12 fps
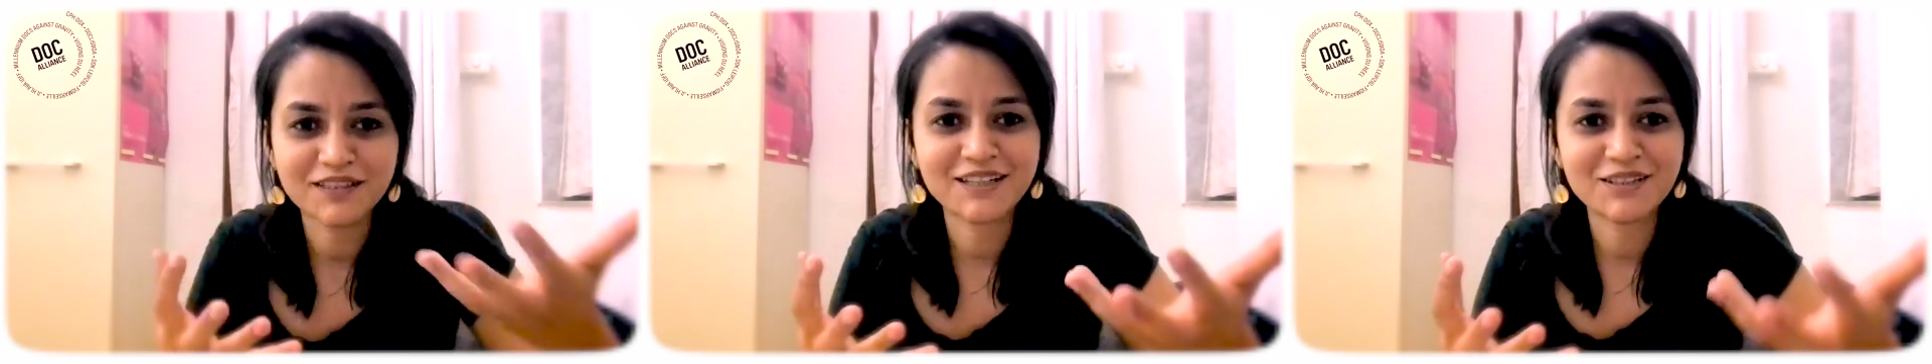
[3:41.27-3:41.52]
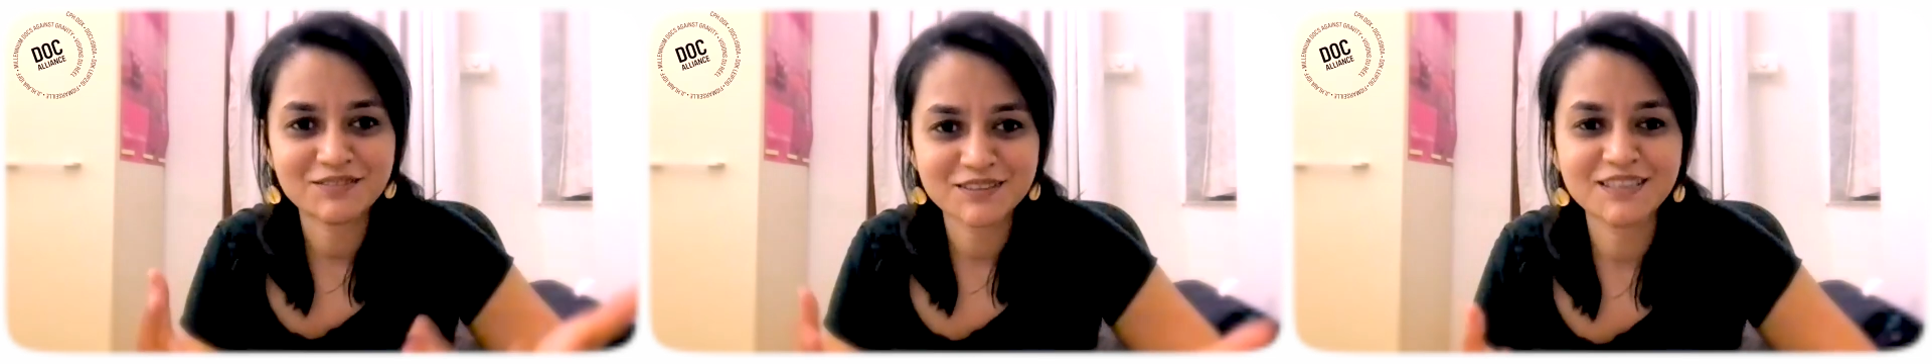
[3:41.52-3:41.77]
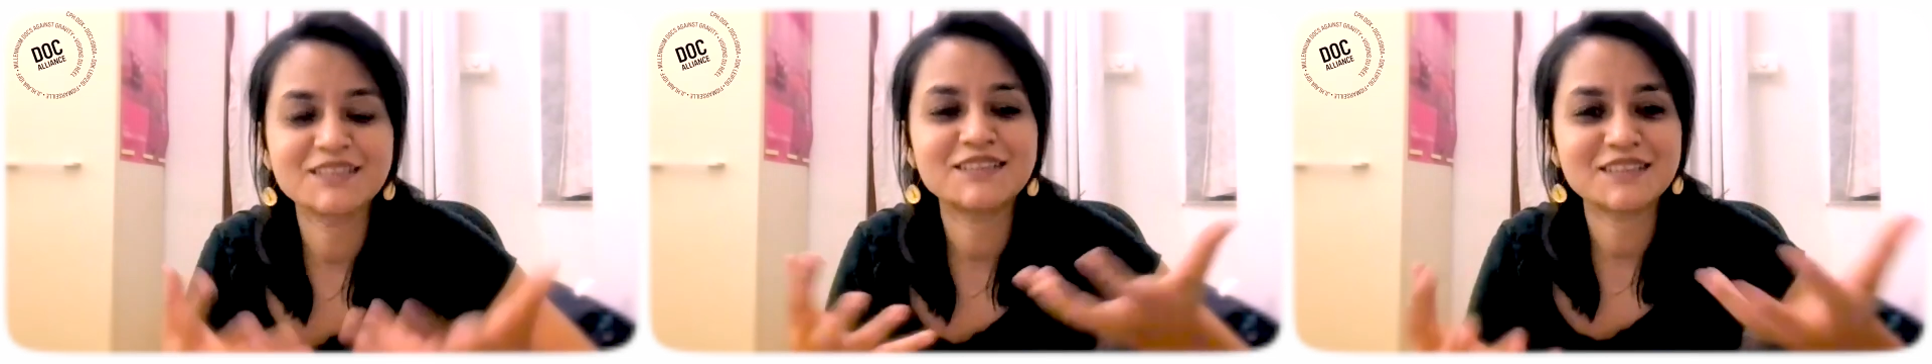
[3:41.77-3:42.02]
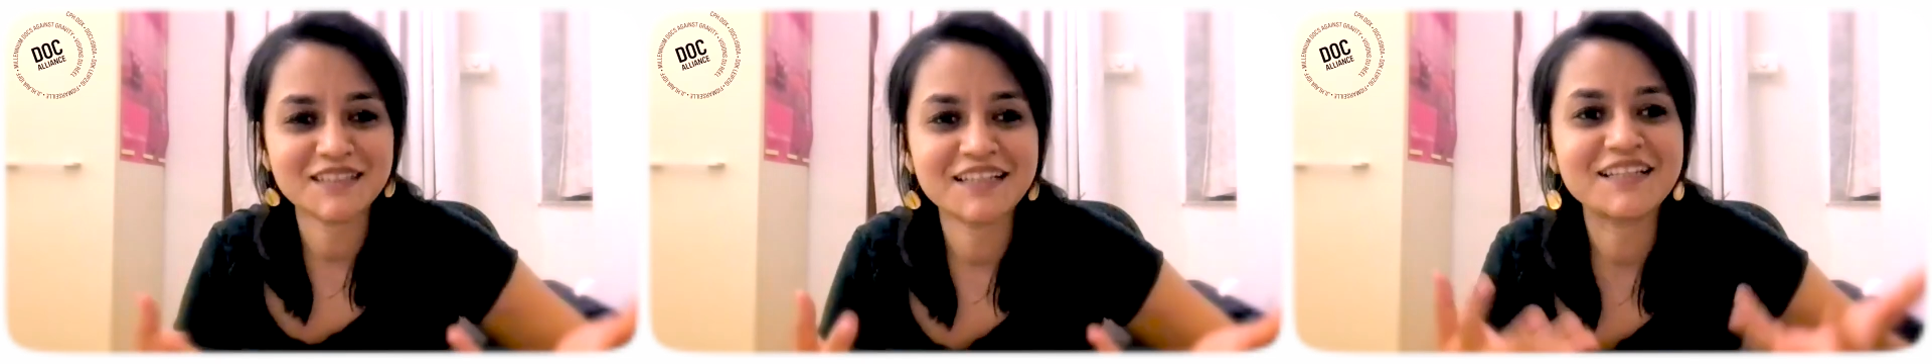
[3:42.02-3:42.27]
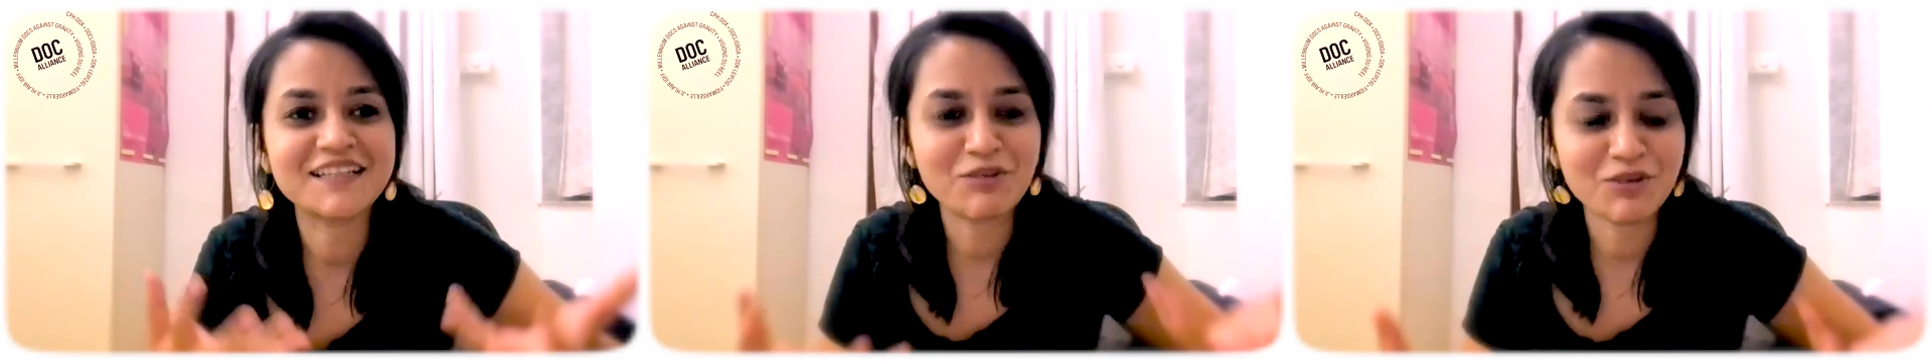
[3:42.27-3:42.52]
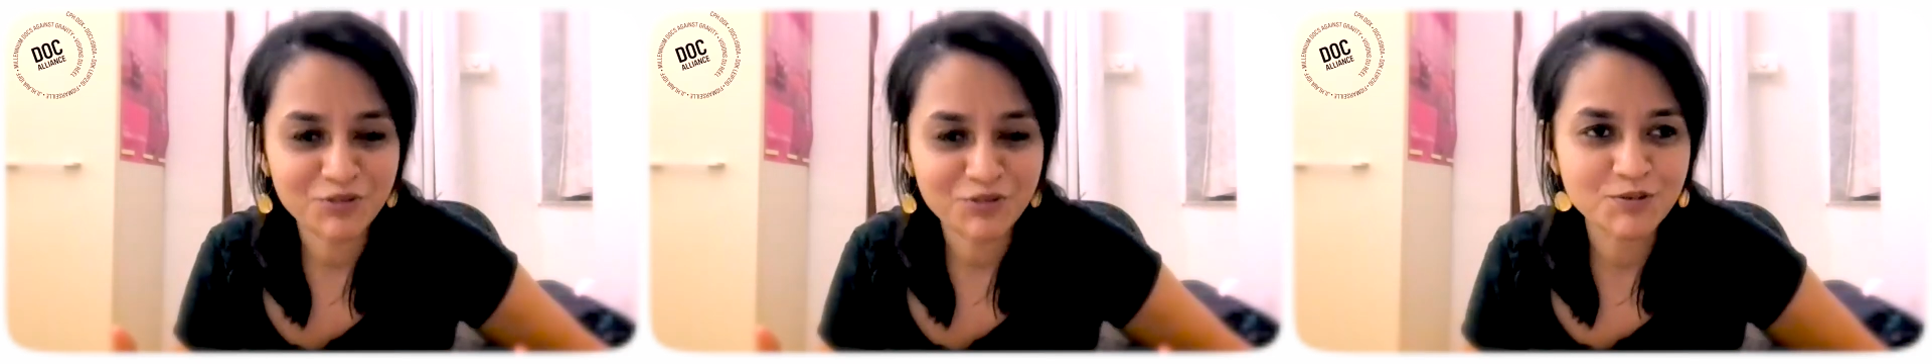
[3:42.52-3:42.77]
and since in
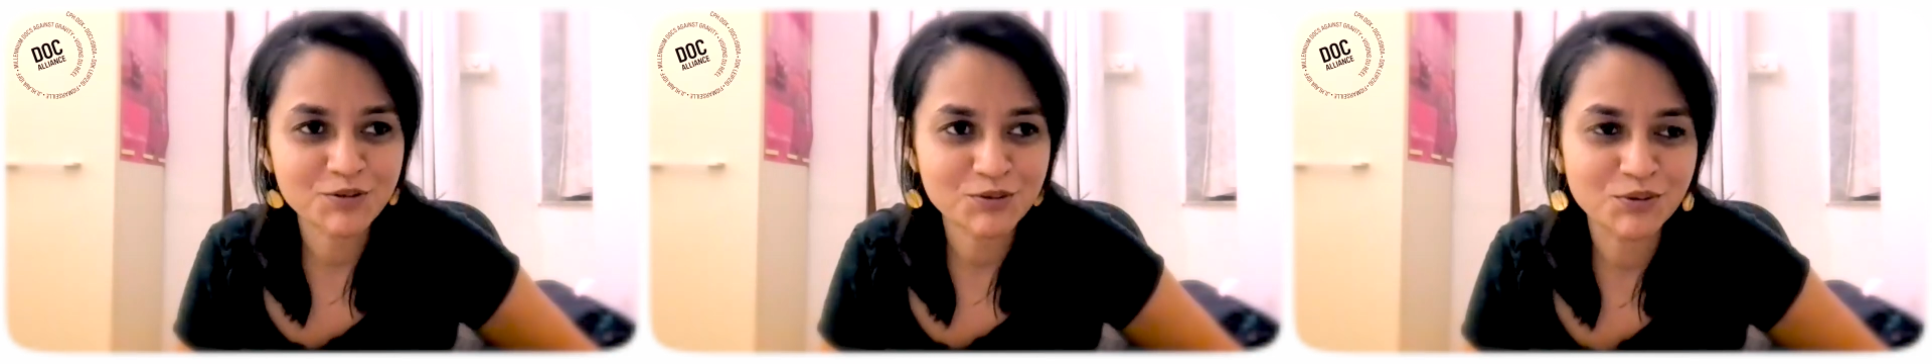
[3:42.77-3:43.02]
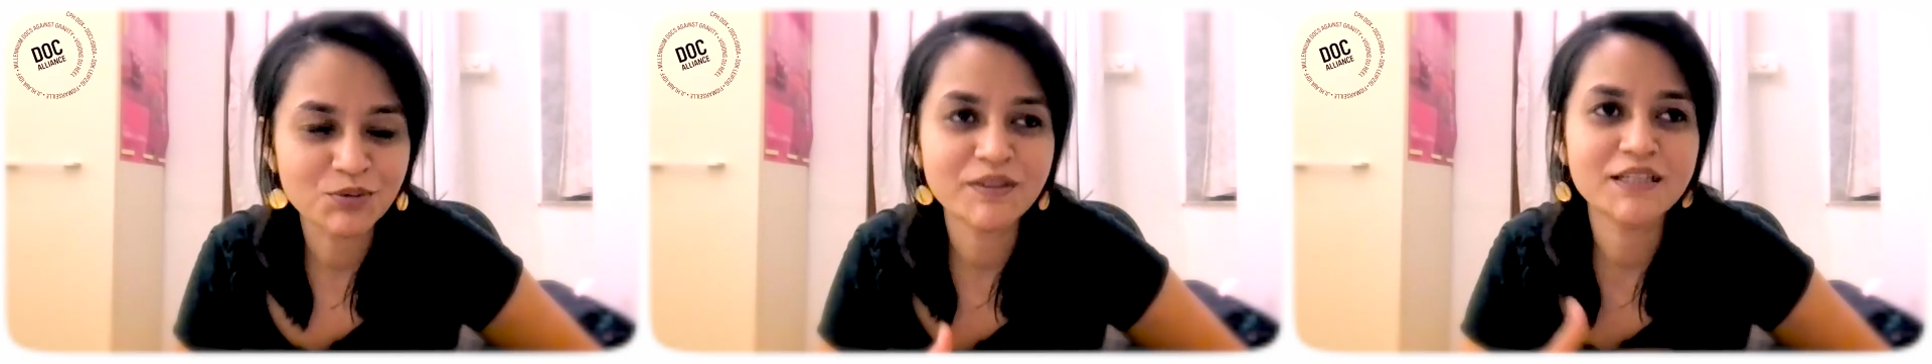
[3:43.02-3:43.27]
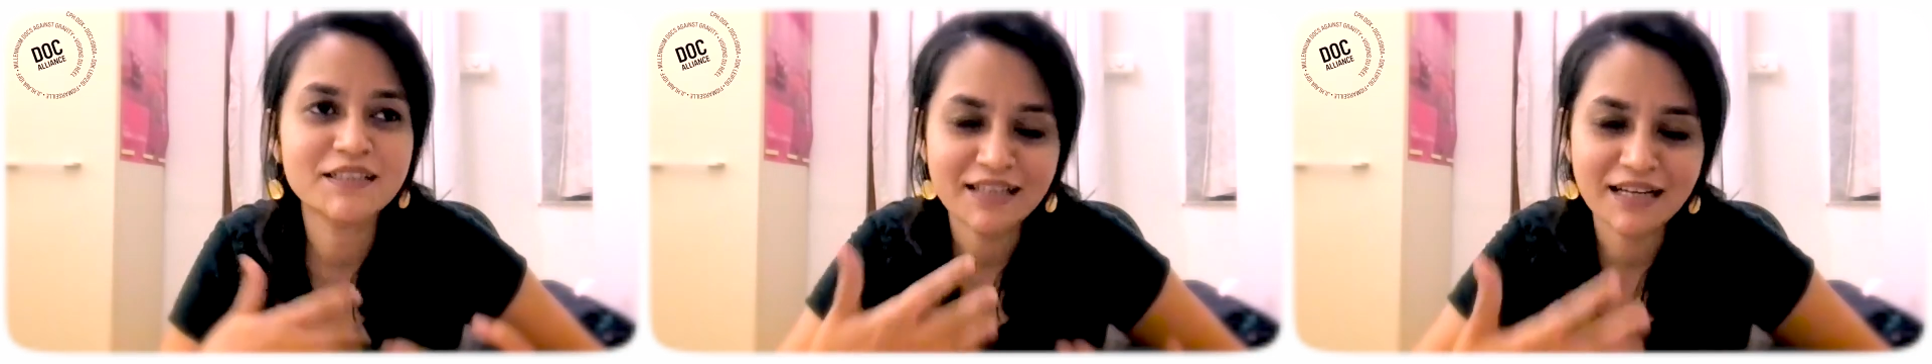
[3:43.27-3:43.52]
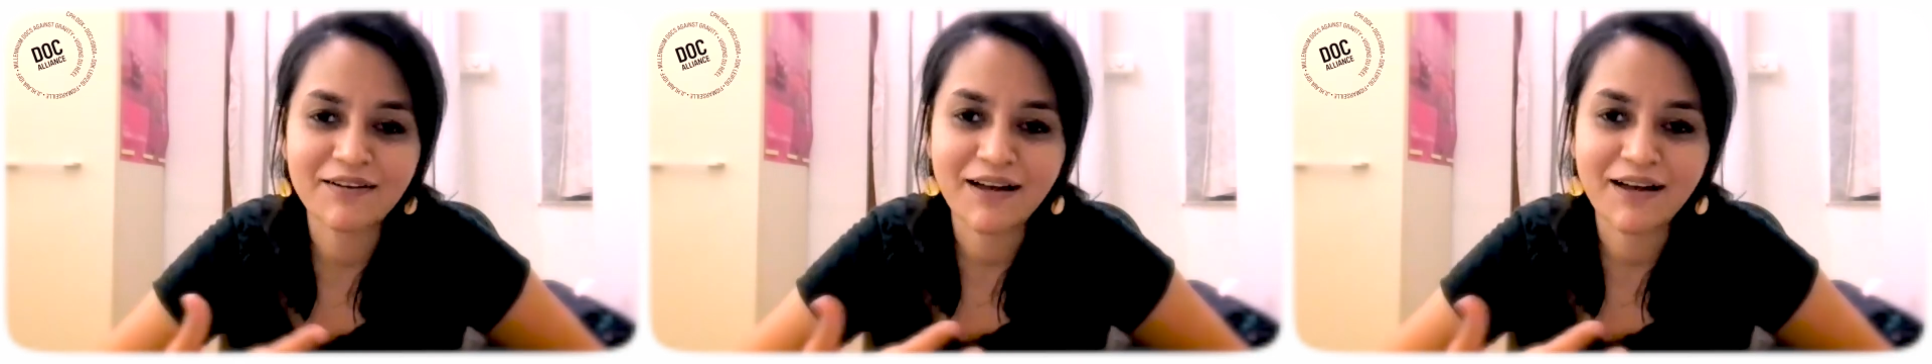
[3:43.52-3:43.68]
our film school we did have